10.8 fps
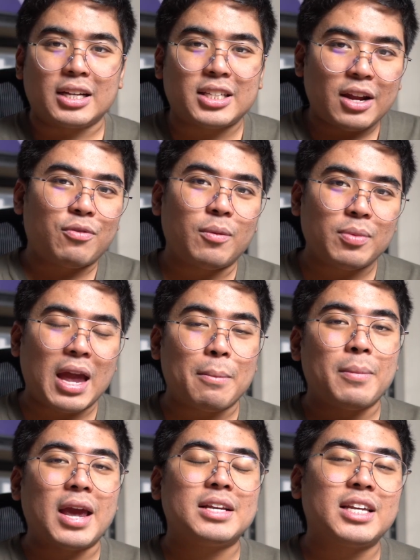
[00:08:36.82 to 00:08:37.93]
Aside from the
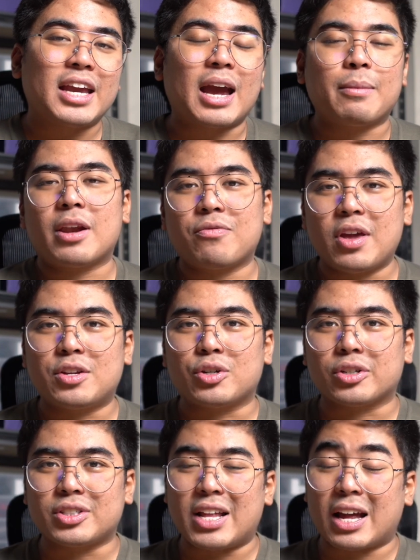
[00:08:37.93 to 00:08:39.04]
amazing camera
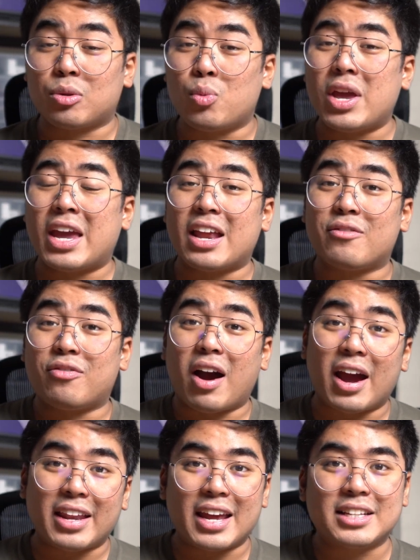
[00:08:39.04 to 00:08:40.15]
features that we can
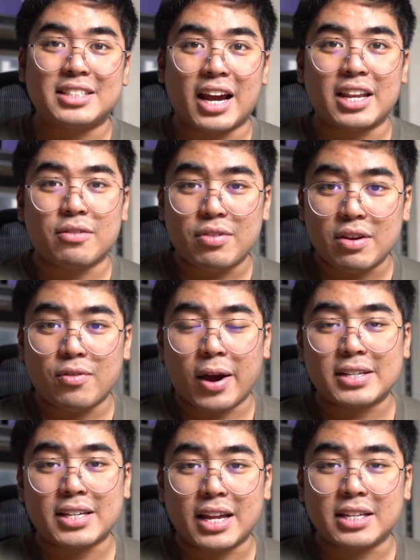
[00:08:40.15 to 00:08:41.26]
find inside the Vivo
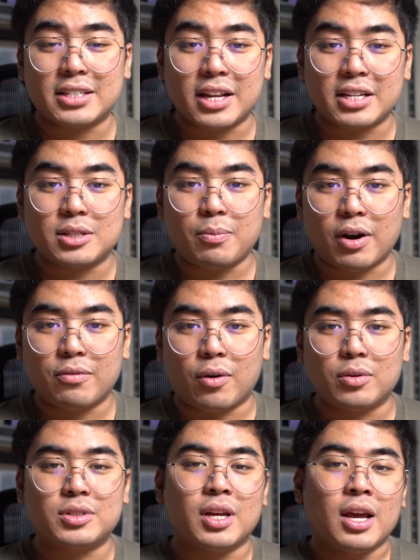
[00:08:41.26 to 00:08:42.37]
X80 series
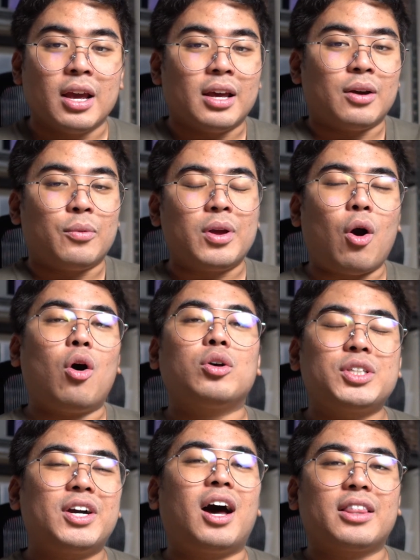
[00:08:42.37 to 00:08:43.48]
smartphones, we
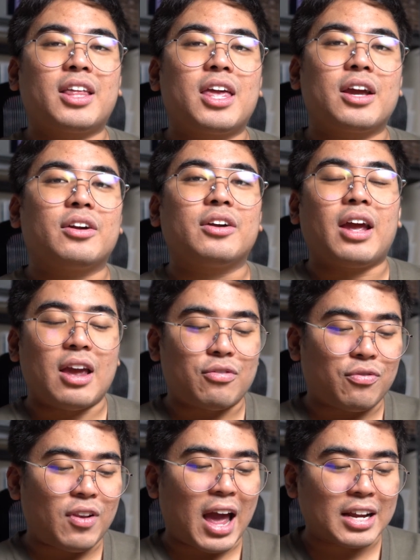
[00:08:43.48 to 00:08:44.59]
also got here a
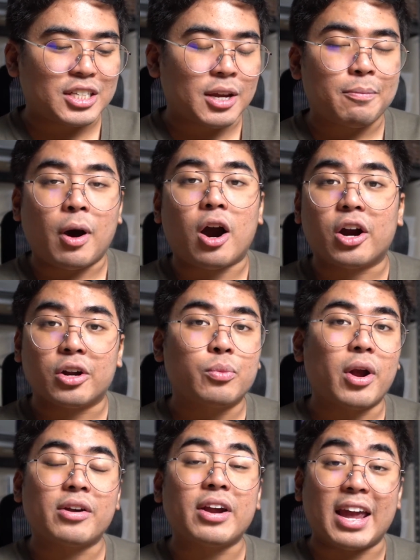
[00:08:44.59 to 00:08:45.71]
flagship
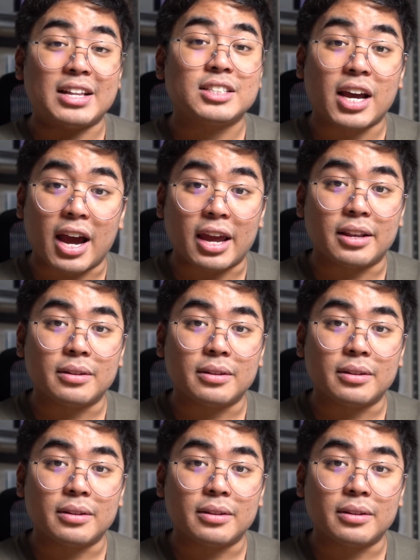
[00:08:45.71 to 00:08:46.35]
hardware inside.